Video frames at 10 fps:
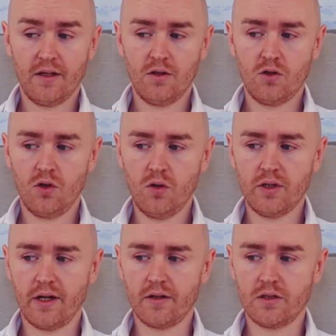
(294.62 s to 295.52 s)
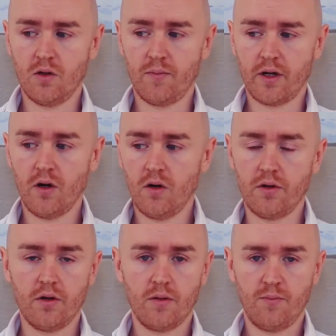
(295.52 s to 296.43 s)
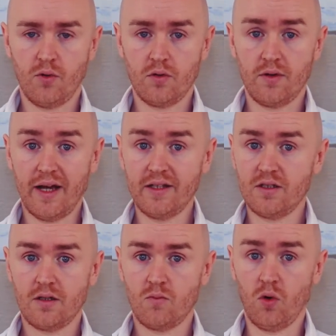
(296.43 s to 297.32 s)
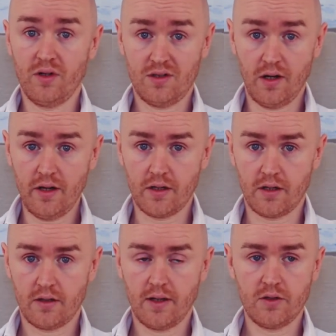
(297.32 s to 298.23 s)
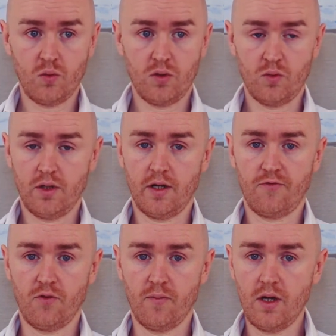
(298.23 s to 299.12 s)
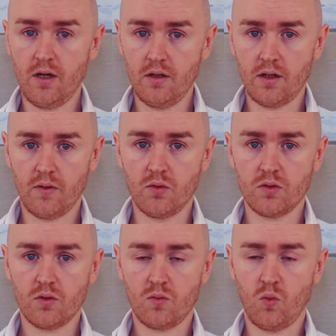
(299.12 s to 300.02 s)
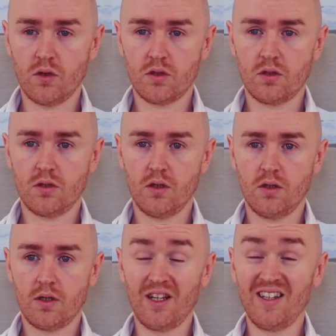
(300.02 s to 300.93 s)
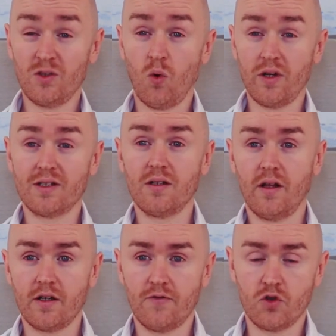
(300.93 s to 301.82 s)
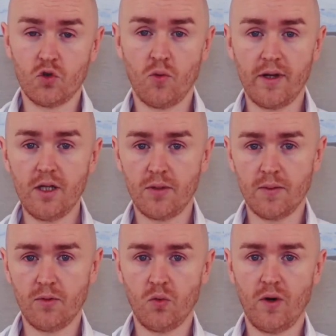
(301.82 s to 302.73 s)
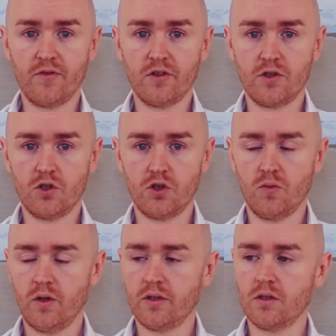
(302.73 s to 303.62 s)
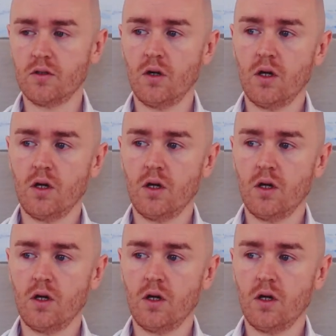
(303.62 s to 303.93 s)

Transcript: you can look at that and say, oh my God, but that's what it's like. That's what it was like for me. That was what's that is what it's like for so many people who have this issue. It's